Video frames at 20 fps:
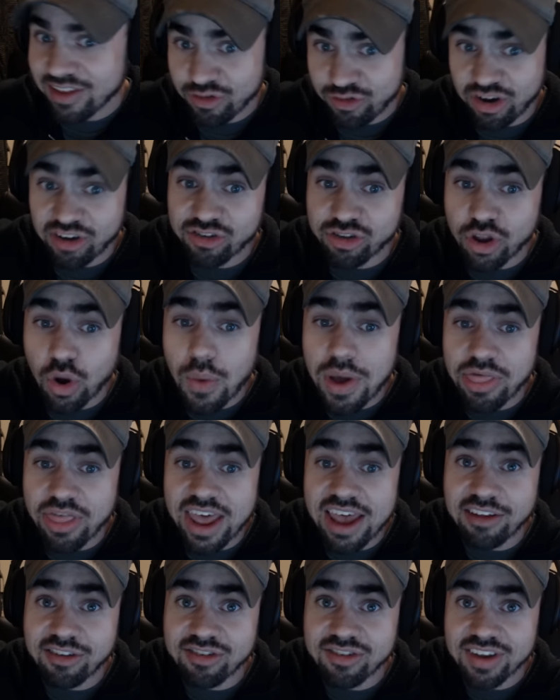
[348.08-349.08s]
just doing
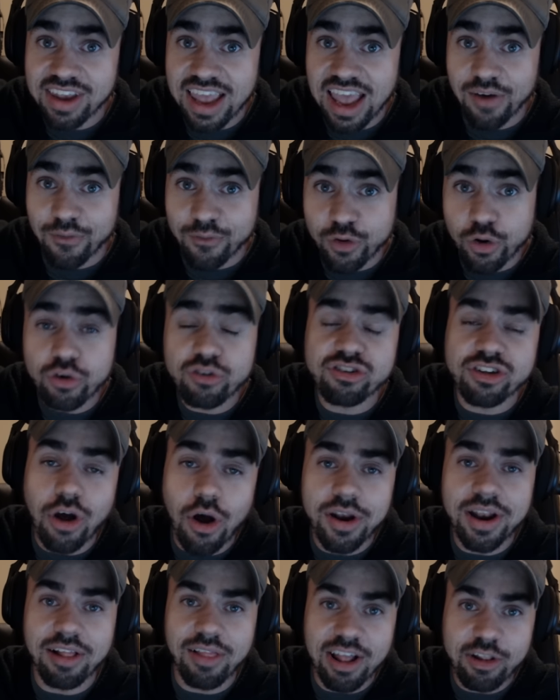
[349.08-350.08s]
this, if you're
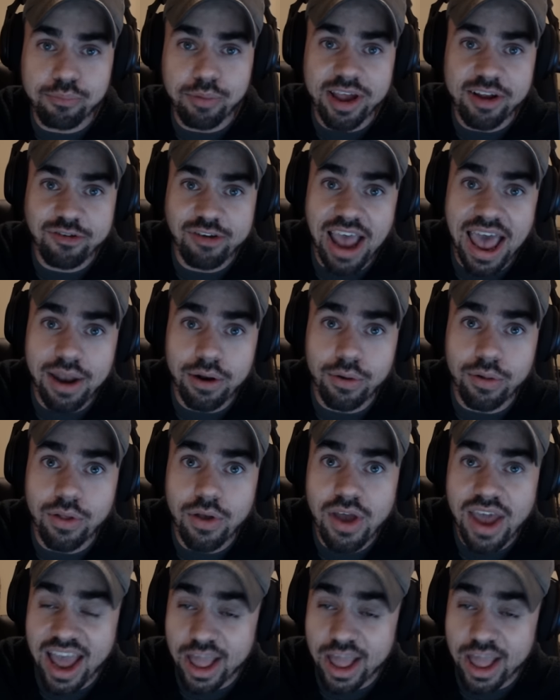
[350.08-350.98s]
starting a Let's Play channel